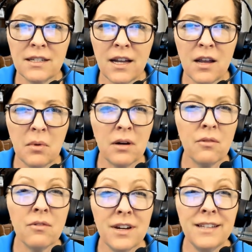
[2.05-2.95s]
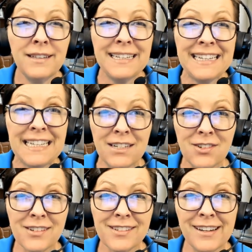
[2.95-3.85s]
today about a really
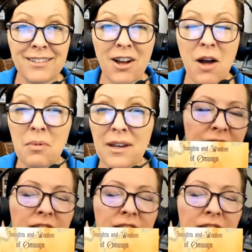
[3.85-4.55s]
interesting topic.